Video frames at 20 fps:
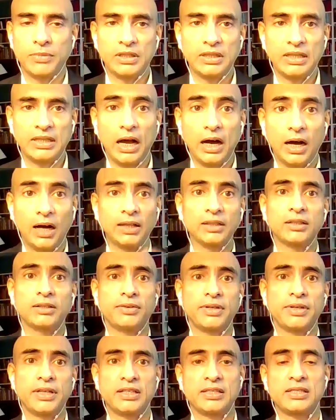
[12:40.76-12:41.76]
The
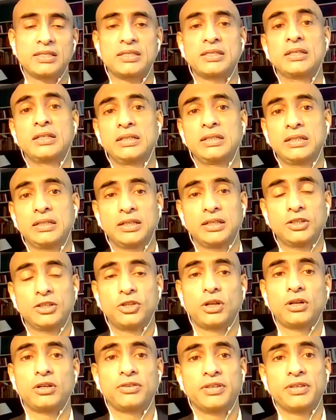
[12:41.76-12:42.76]
other is
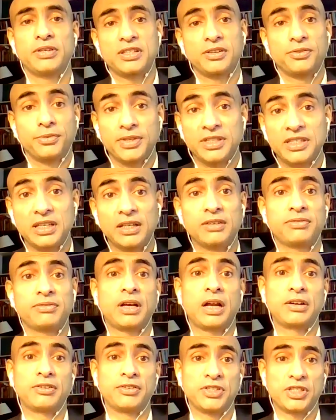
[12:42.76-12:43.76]
dollar as a reserve
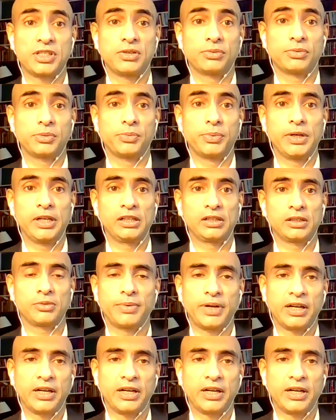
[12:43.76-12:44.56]
currency of the world,